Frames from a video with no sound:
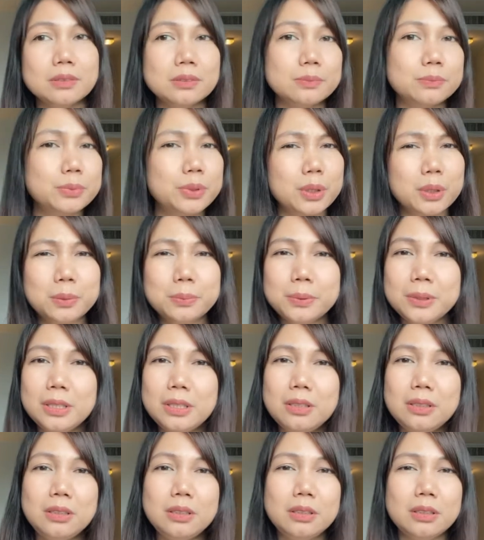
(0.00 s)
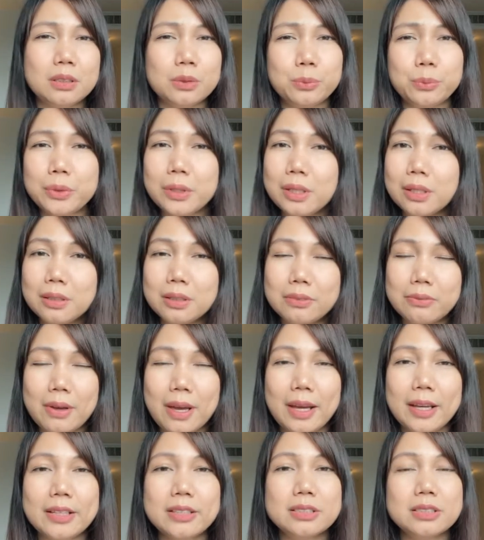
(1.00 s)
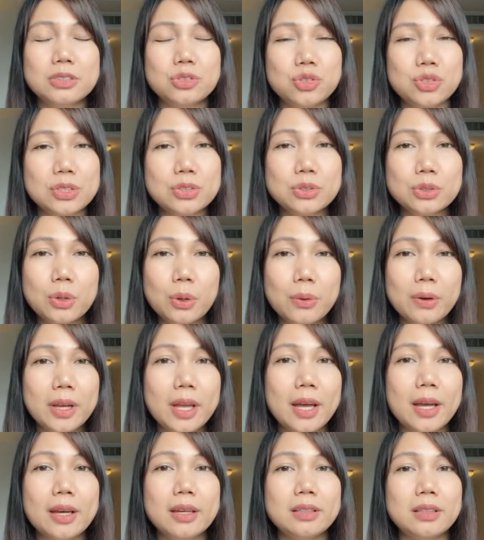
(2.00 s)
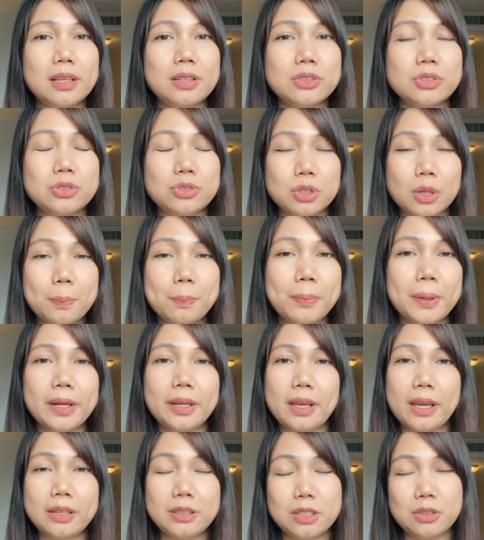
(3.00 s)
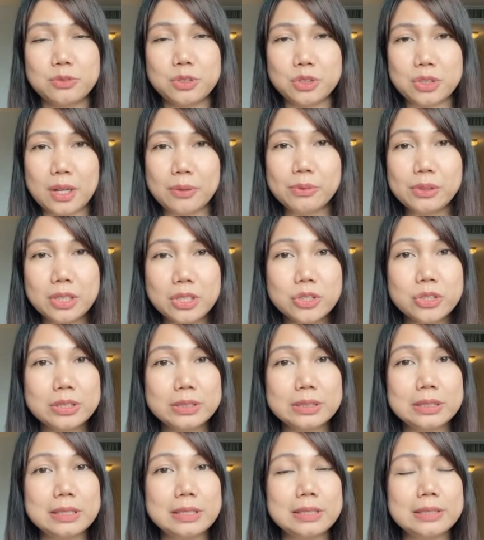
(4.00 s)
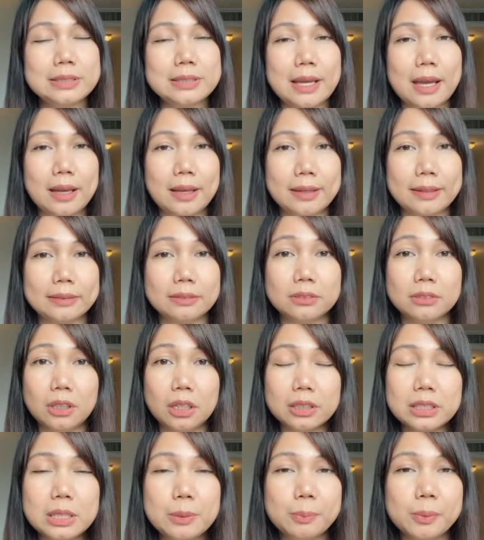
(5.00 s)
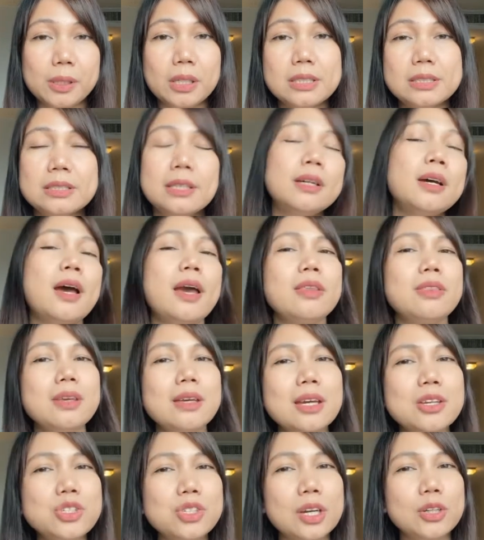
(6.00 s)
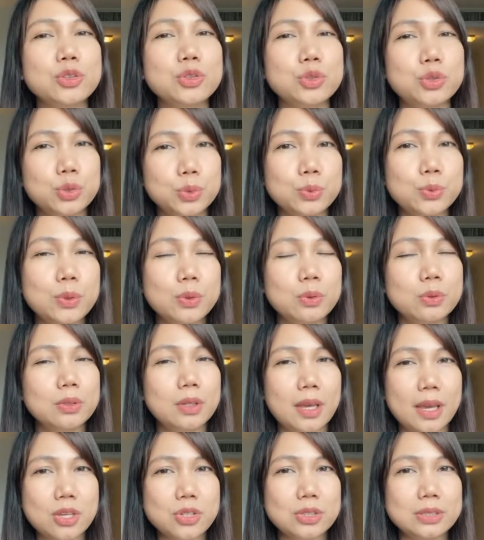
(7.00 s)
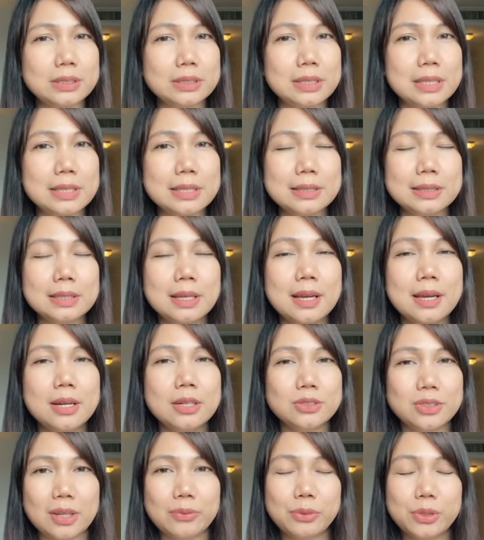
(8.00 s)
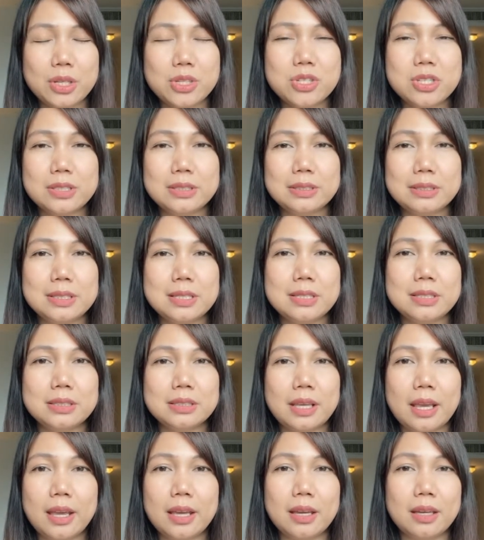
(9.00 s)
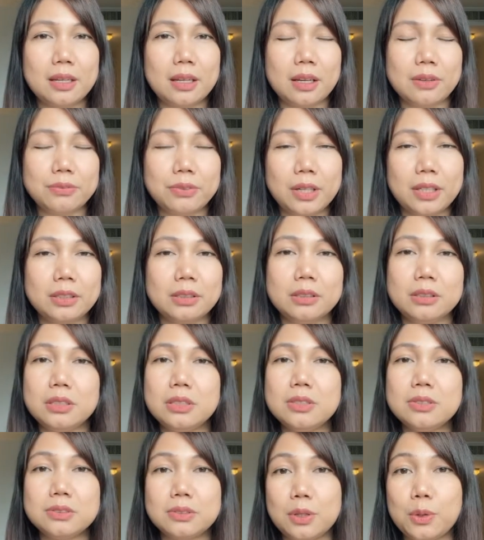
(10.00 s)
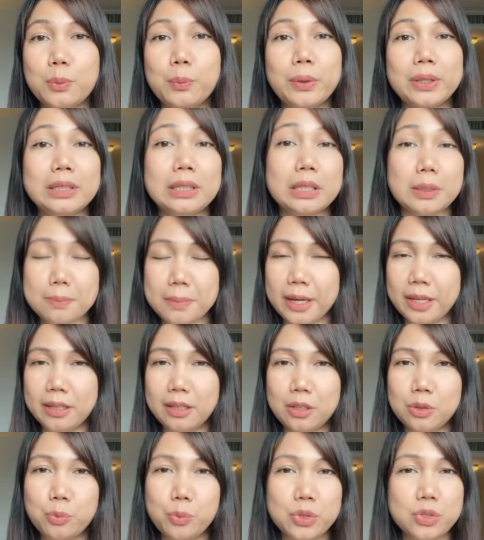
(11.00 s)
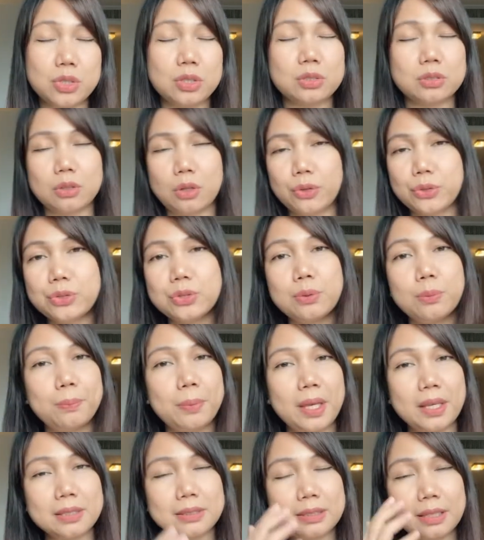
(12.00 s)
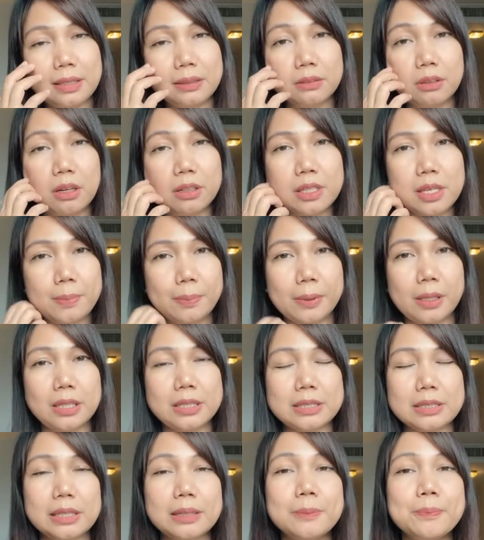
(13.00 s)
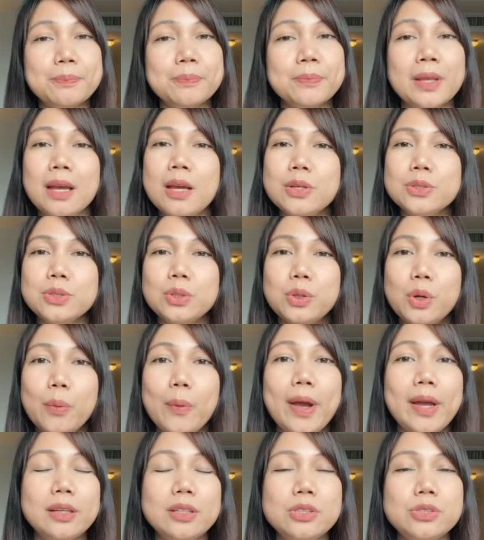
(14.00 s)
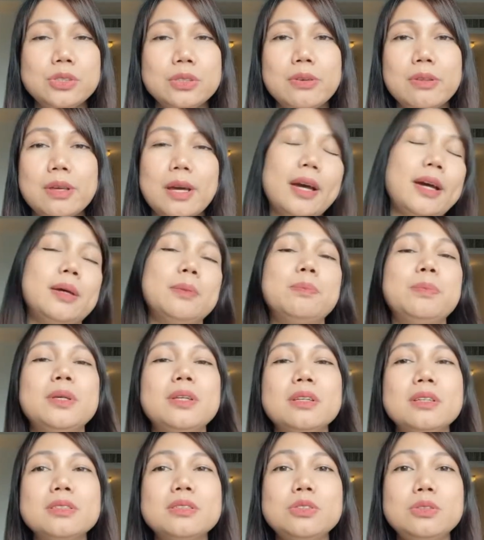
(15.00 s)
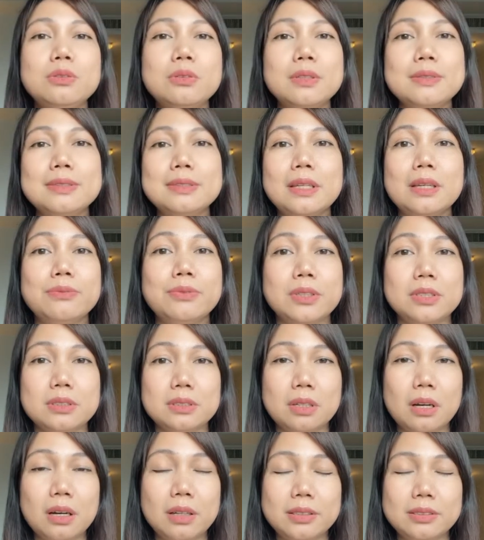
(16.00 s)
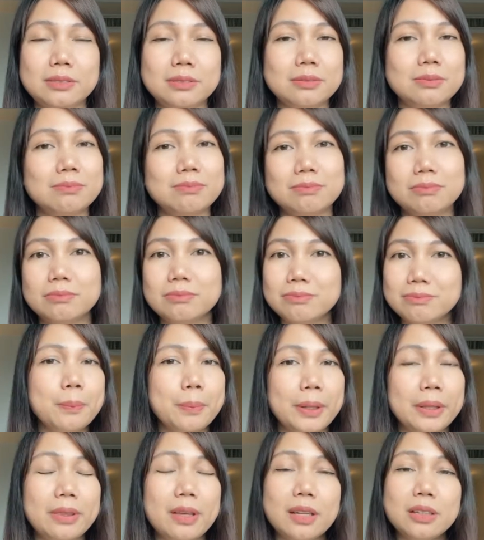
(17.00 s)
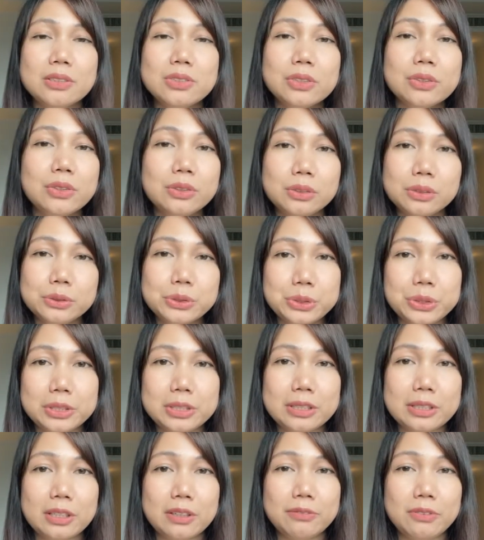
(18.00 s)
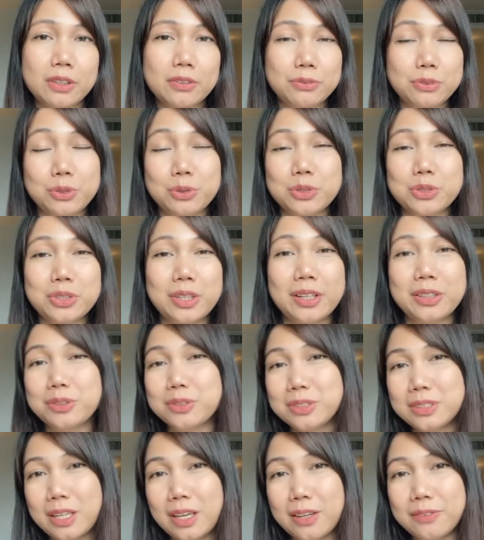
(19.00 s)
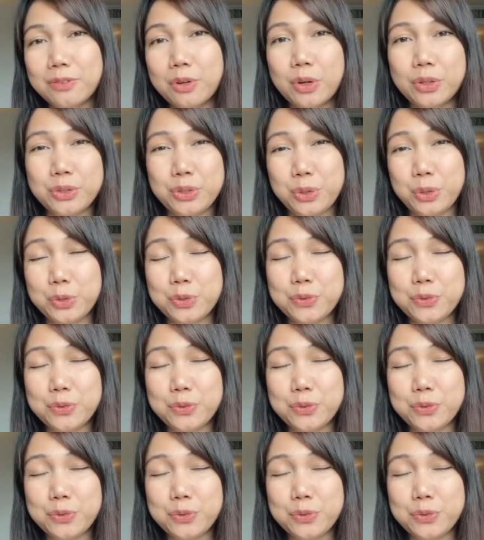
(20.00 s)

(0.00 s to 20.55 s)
probably a week in advance, just go ahead and drop by any of the travel agencies at Lucky Plaza. I think I checked two travel agencies, and I finally stick with Kabayan, which is also based in Lucky Plaza. So go ahead and do that because you can save a ton. But that is a good alternative if you're trying to save on your